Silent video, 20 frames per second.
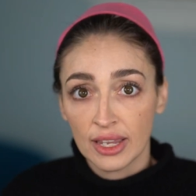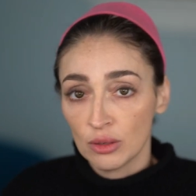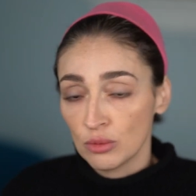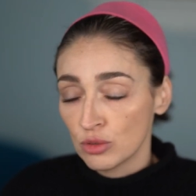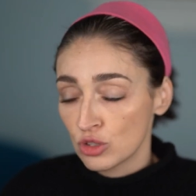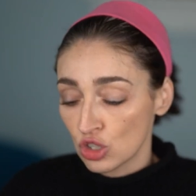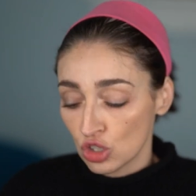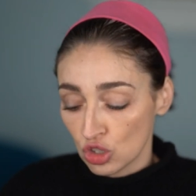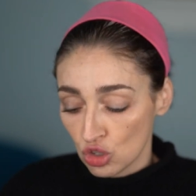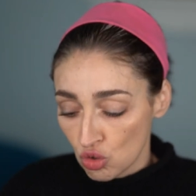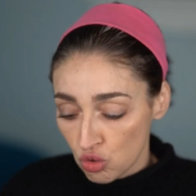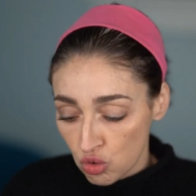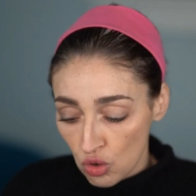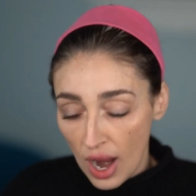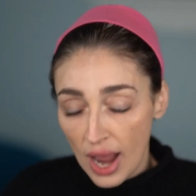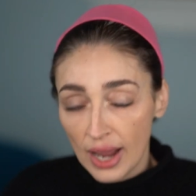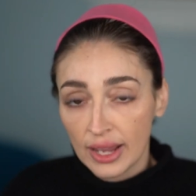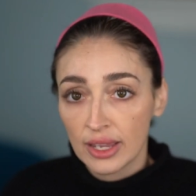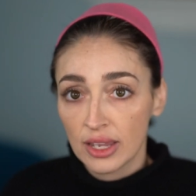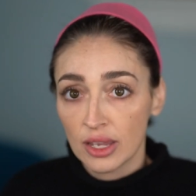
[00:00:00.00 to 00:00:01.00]
It was just
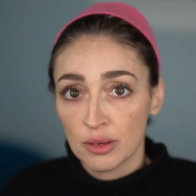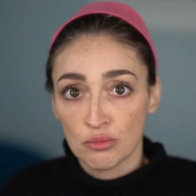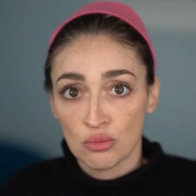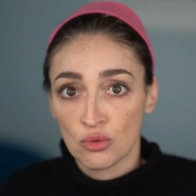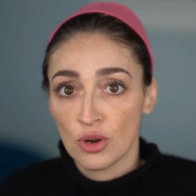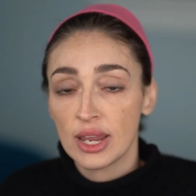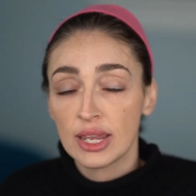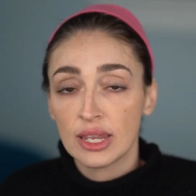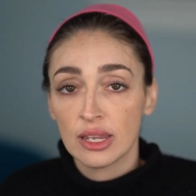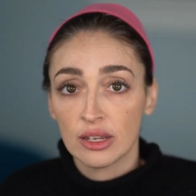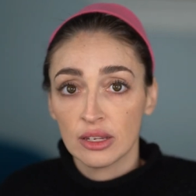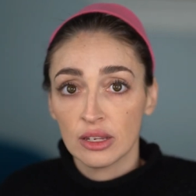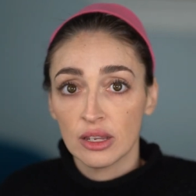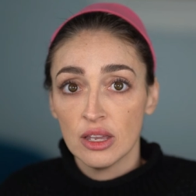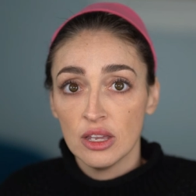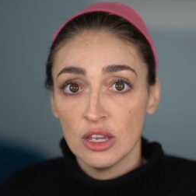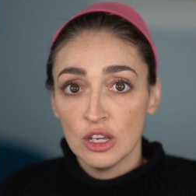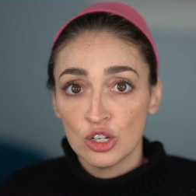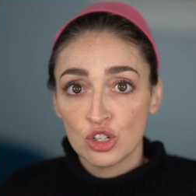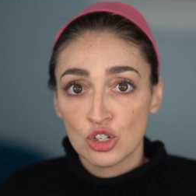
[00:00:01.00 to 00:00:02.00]
cracking and breaking,
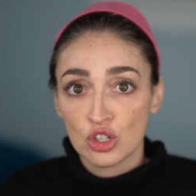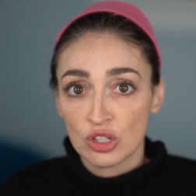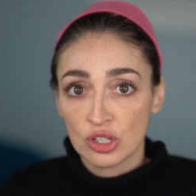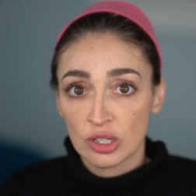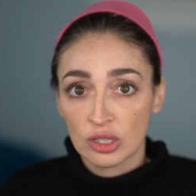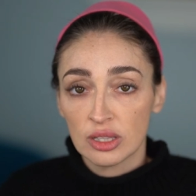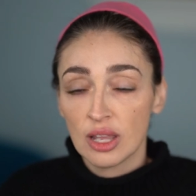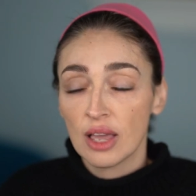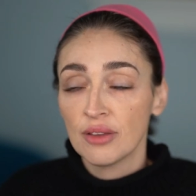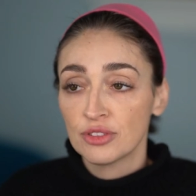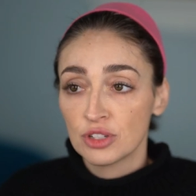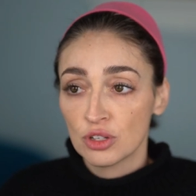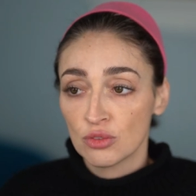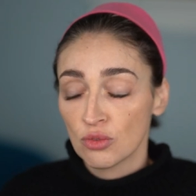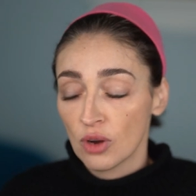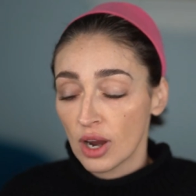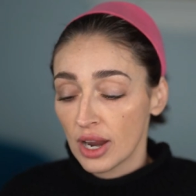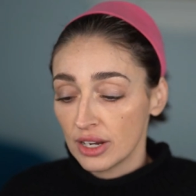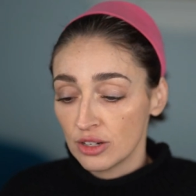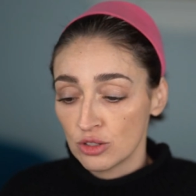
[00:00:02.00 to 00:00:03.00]
just left and
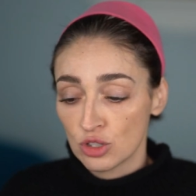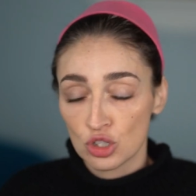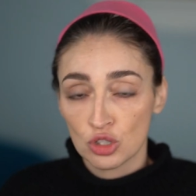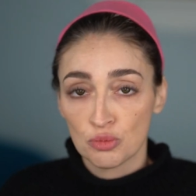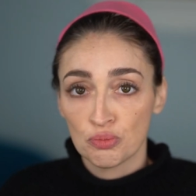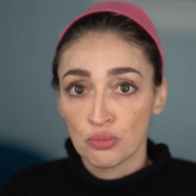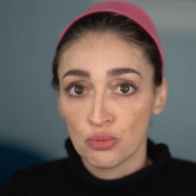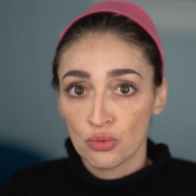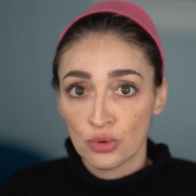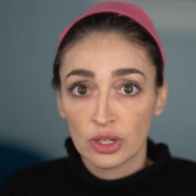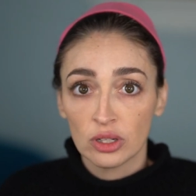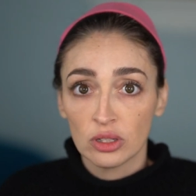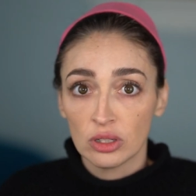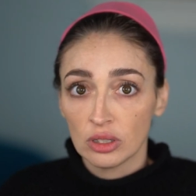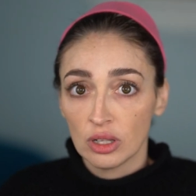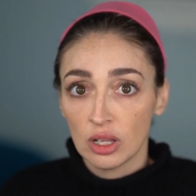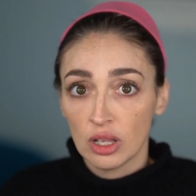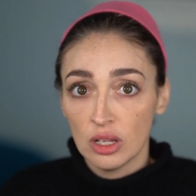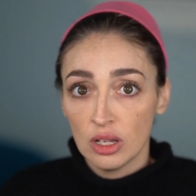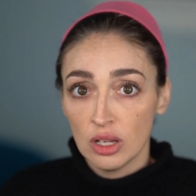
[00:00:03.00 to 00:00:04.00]
right, just
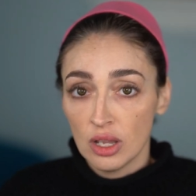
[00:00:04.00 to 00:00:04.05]
brittle.